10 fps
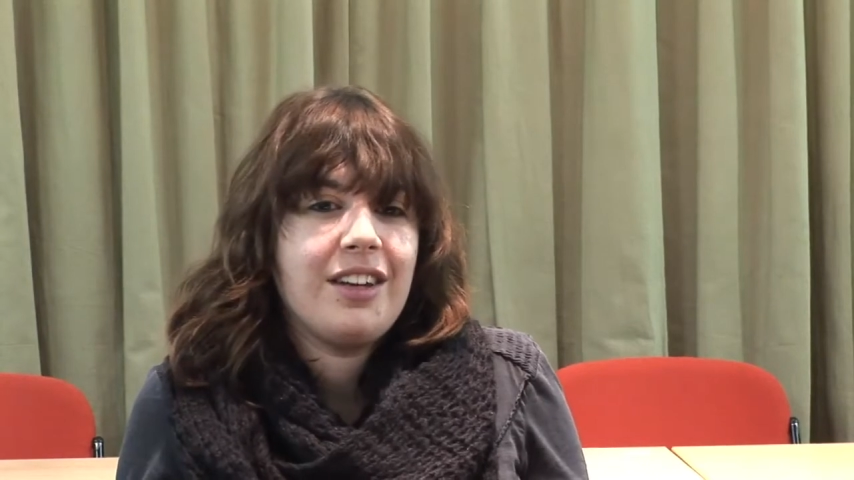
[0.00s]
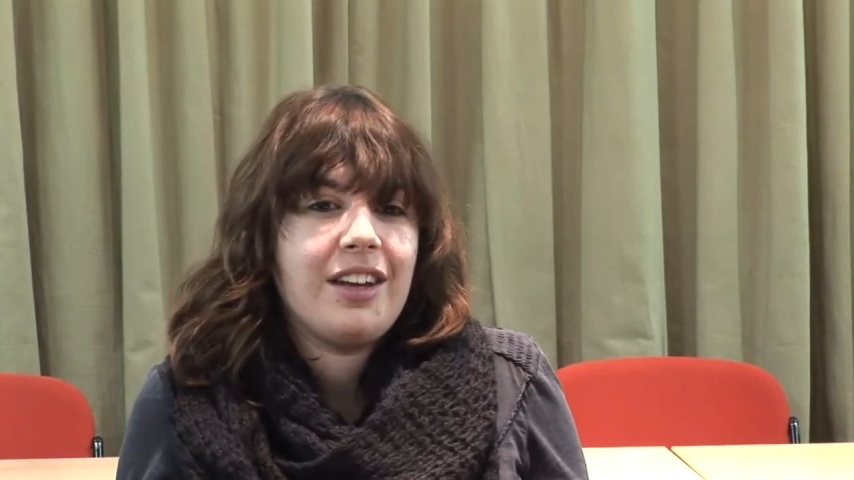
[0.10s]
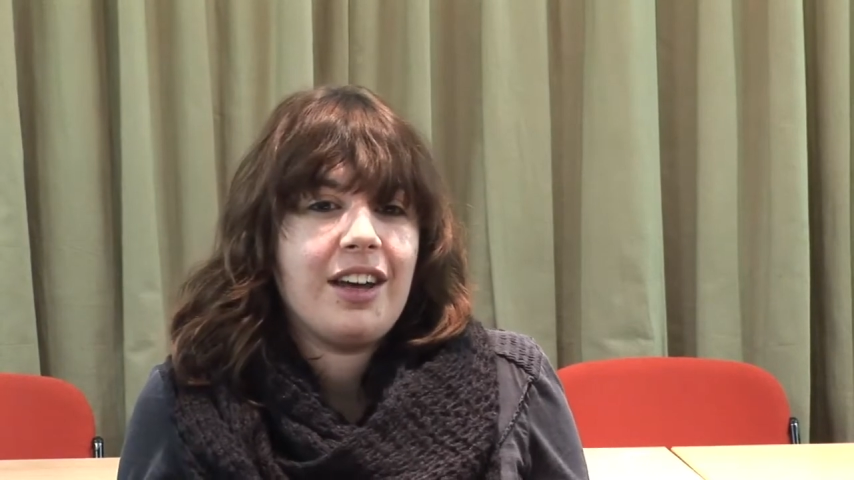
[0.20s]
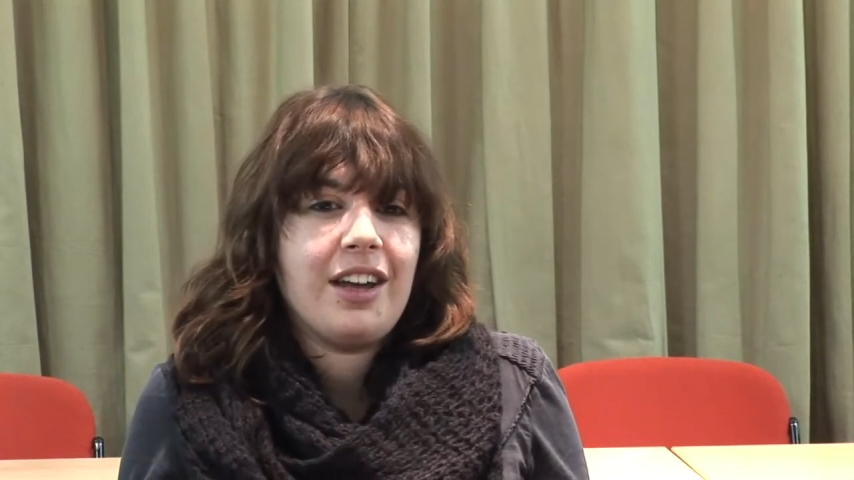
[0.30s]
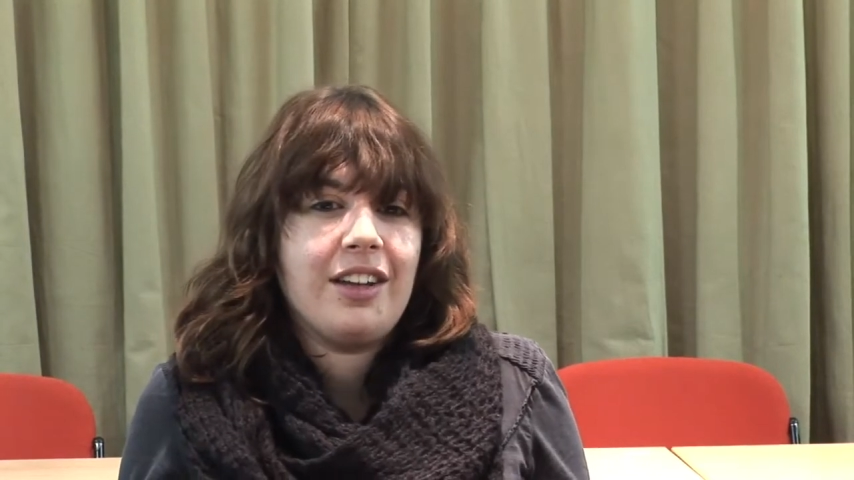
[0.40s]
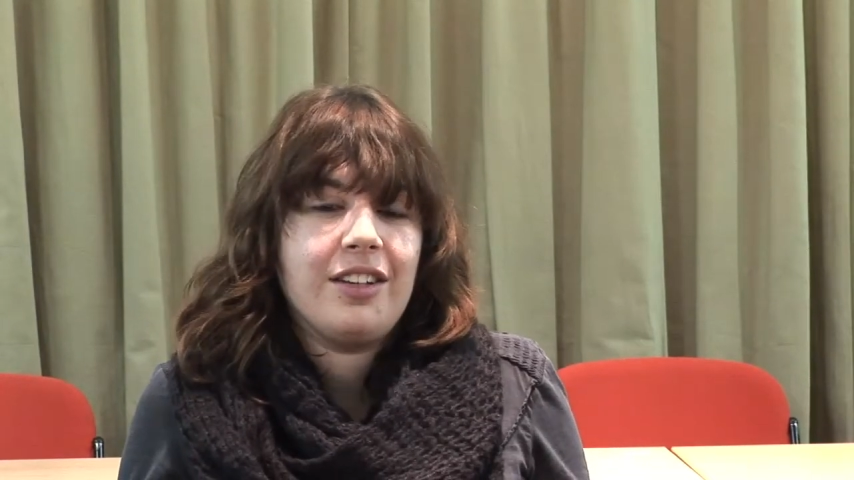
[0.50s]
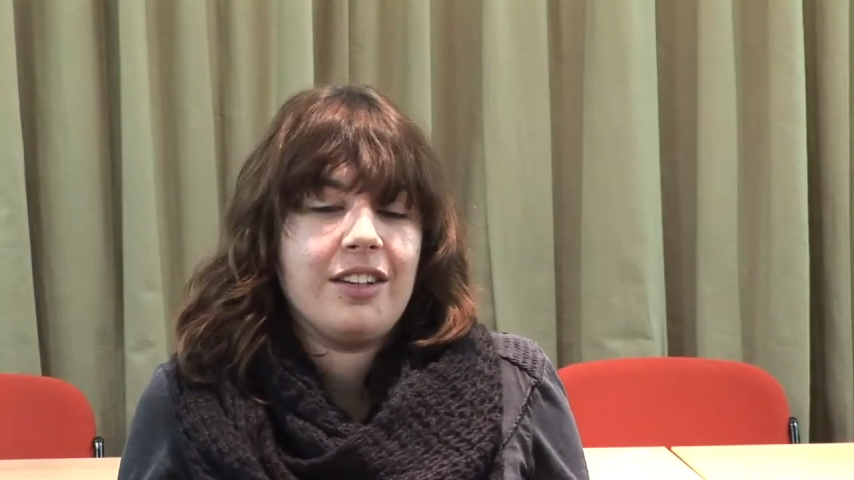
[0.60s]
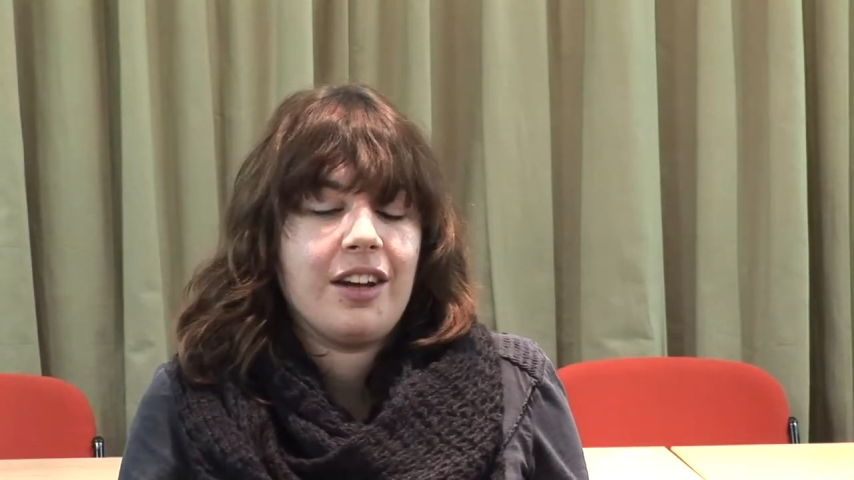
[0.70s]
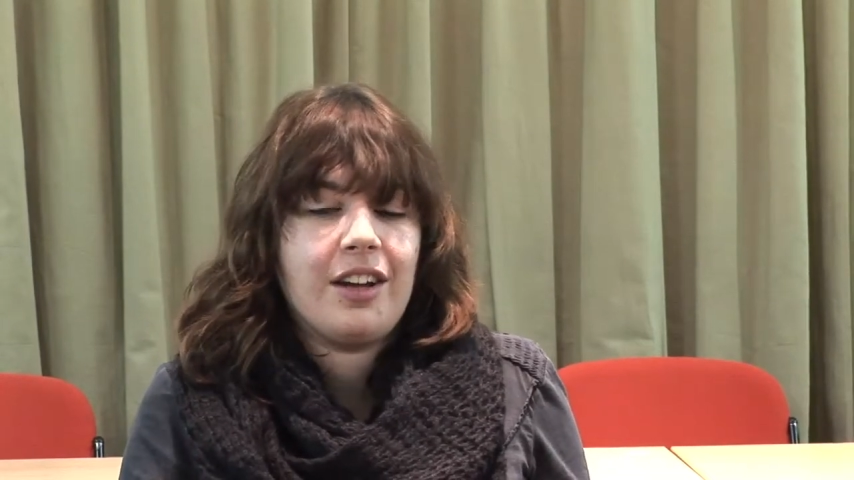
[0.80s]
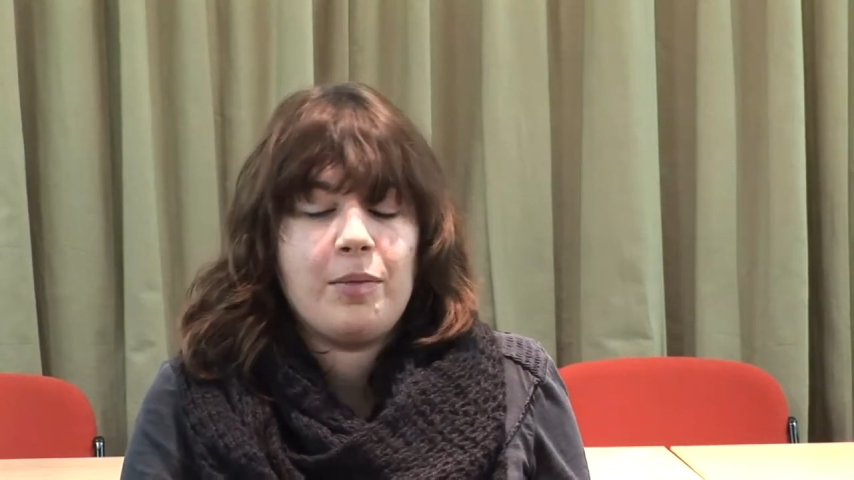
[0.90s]
And
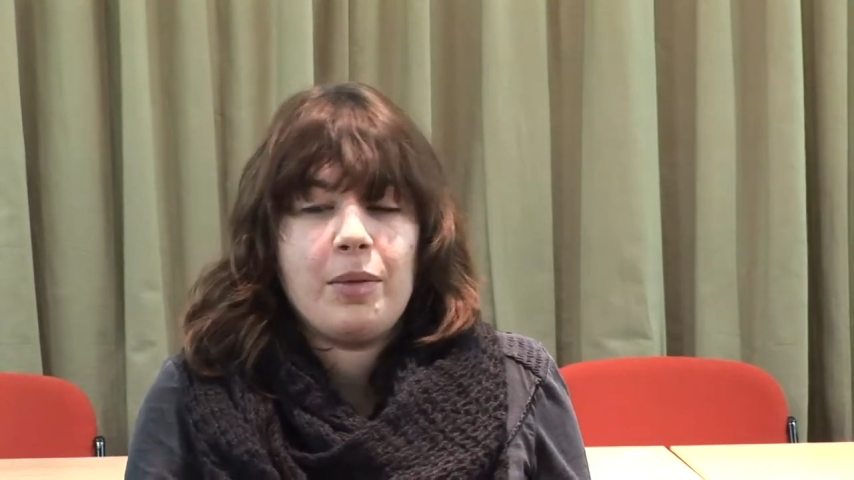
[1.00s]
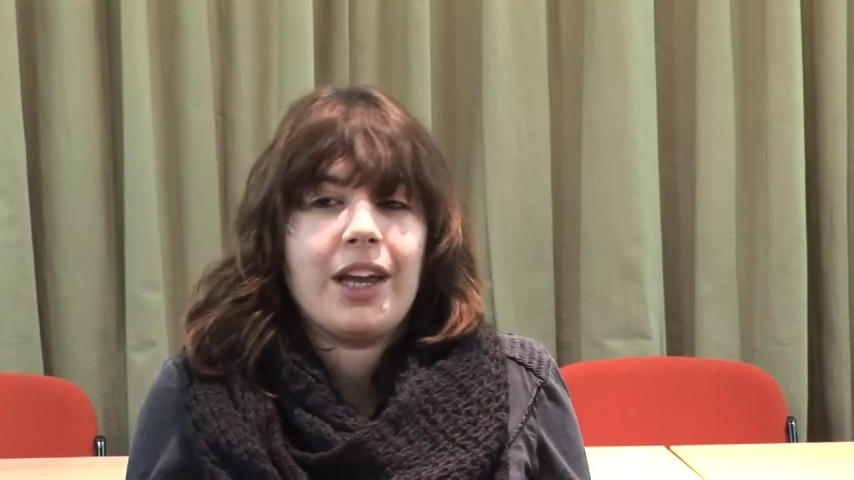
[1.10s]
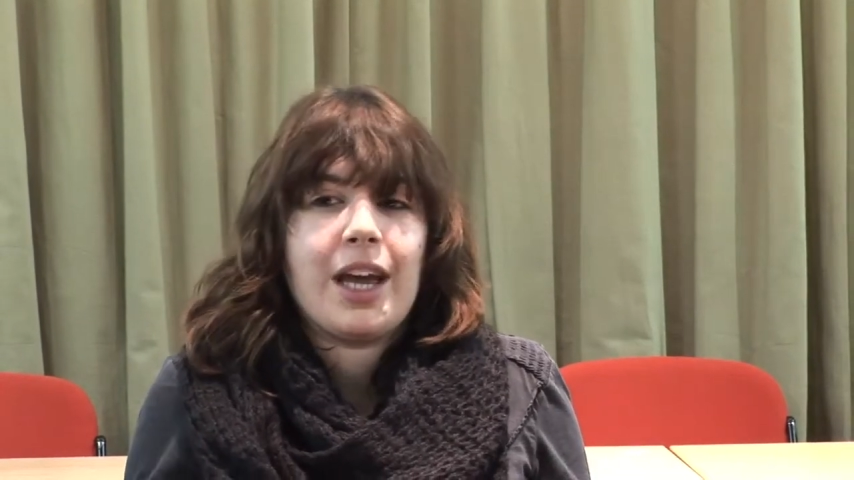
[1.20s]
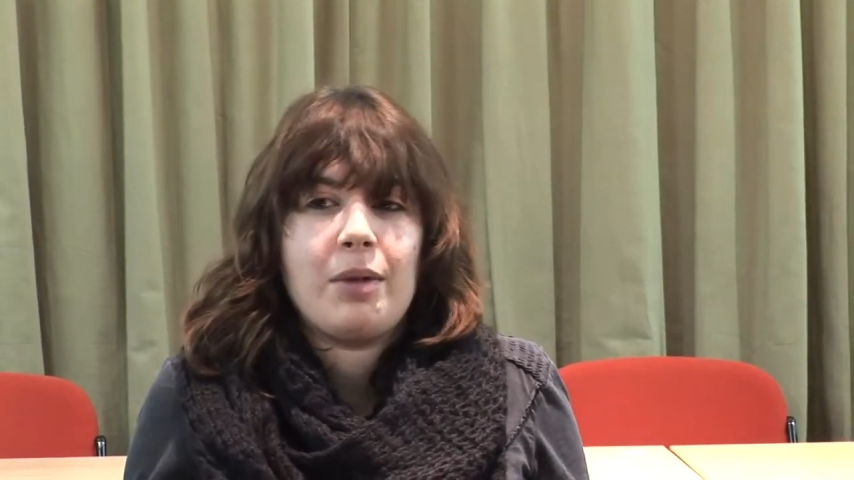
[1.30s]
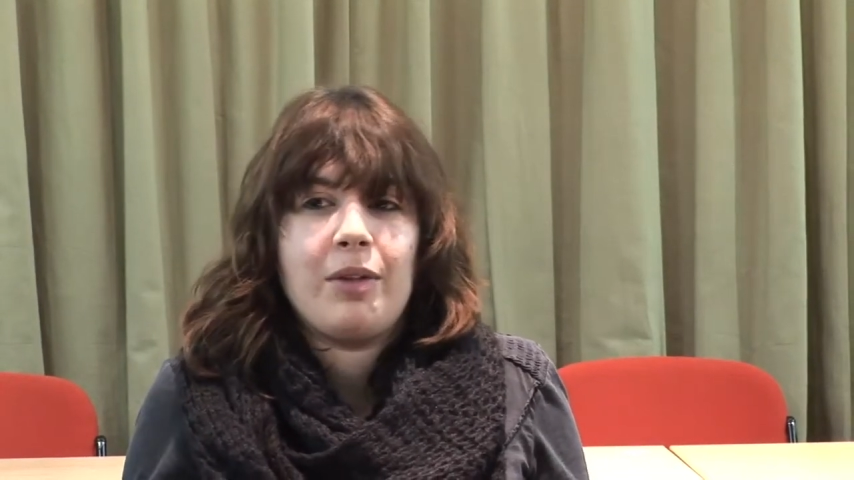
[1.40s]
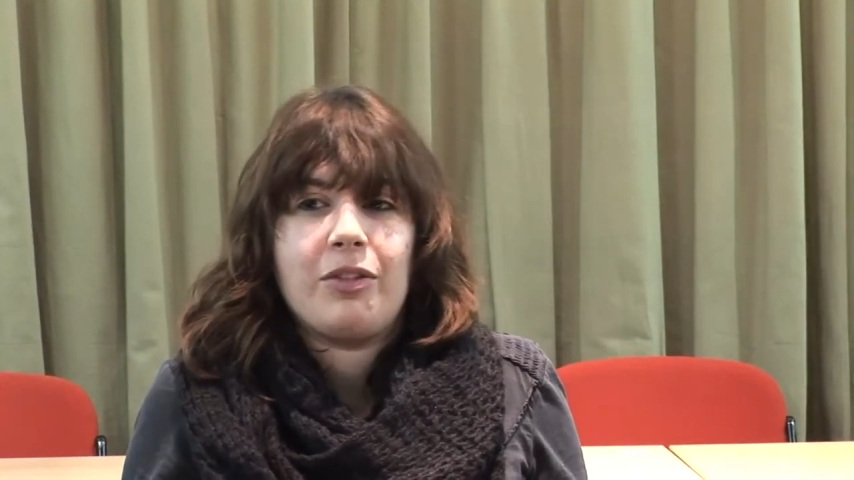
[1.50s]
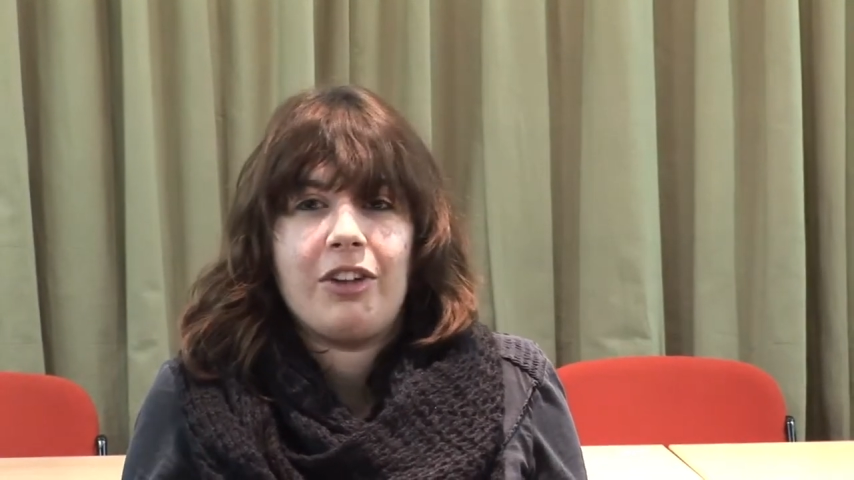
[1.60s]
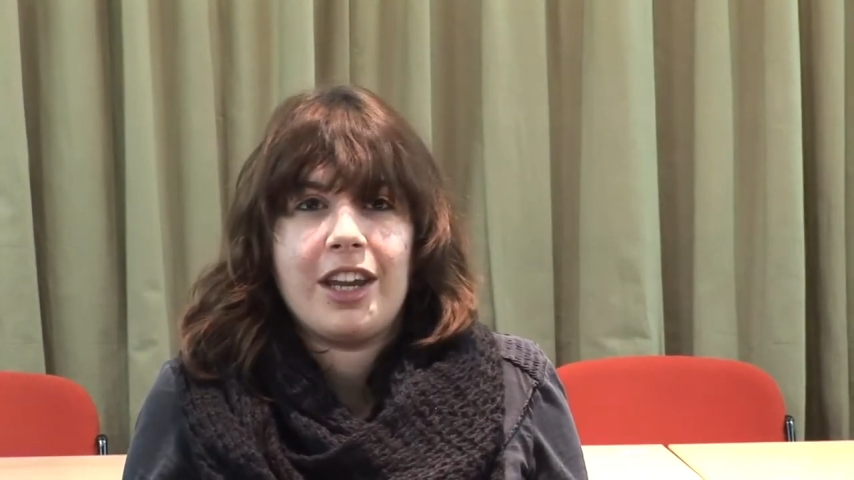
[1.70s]
I didn't play gamelan for a